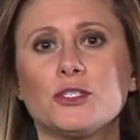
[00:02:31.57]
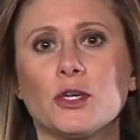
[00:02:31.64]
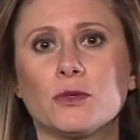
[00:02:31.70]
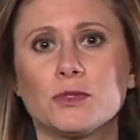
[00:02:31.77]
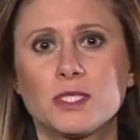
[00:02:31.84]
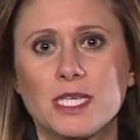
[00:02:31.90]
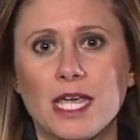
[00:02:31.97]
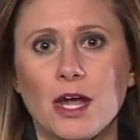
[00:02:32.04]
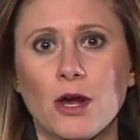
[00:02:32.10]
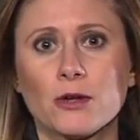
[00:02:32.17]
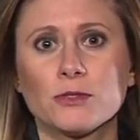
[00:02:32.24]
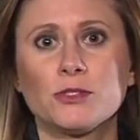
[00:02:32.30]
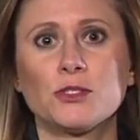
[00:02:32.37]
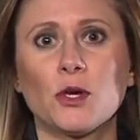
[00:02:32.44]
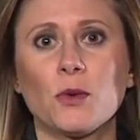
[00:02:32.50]
so
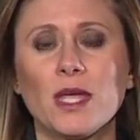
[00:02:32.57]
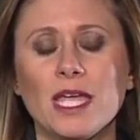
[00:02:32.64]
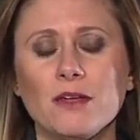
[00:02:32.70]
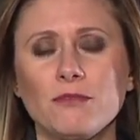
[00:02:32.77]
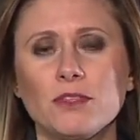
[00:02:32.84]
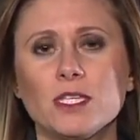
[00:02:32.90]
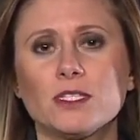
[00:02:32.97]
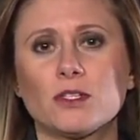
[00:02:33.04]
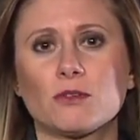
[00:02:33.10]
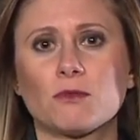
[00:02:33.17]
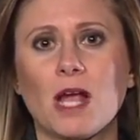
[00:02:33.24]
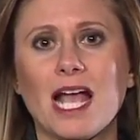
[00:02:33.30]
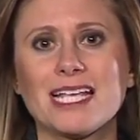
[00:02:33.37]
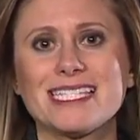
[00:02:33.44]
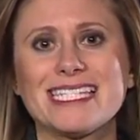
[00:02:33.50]
scared. So if this
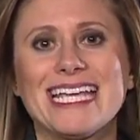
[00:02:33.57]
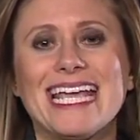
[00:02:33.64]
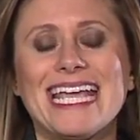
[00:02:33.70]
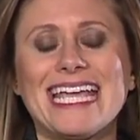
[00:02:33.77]
arrest